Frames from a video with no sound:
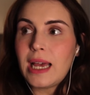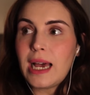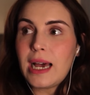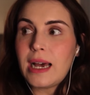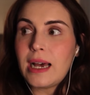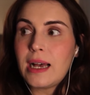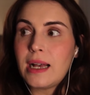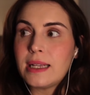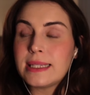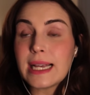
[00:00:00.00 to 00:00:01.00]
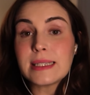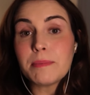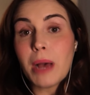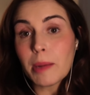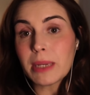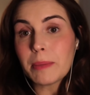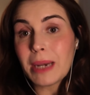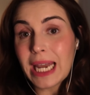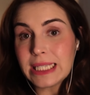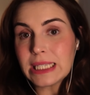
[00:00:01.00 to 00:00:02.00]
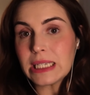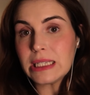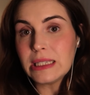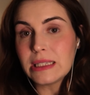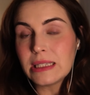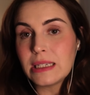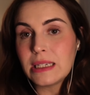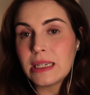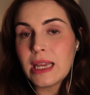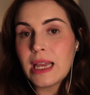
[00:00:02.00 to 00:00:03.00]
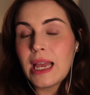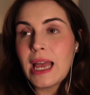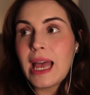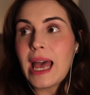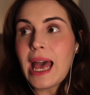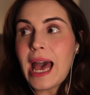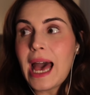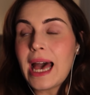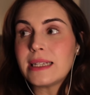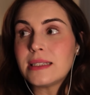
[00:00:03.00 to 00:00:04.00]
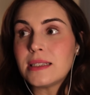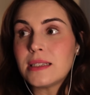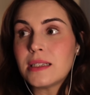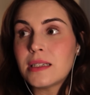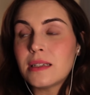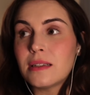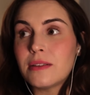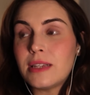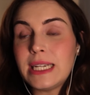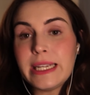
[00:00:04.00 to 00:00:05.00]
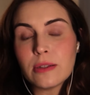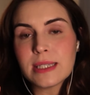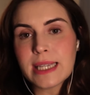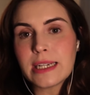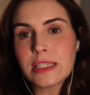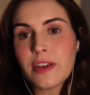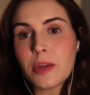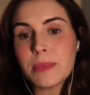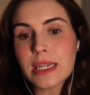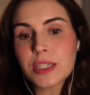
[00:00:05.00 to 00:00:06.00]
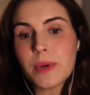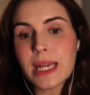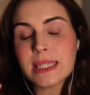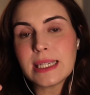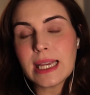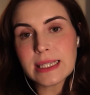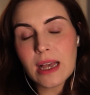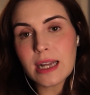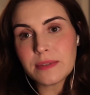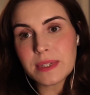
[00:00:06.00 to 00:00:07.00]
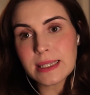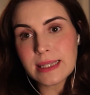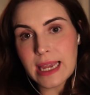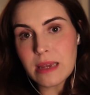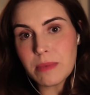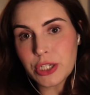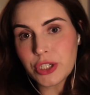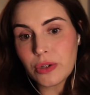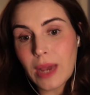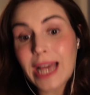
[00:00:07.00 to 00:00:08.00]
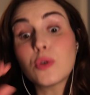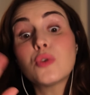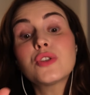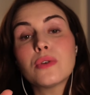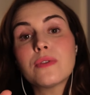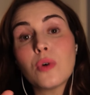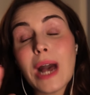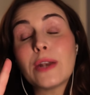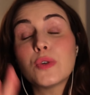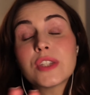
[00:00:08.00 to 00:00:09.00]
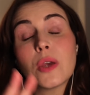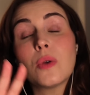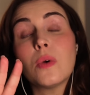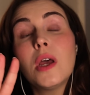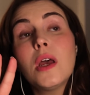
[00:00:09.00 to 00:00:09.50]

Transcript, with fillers: uh, sex in public places, and the legal status of homosexuality as kind of the same issue, and also of, and also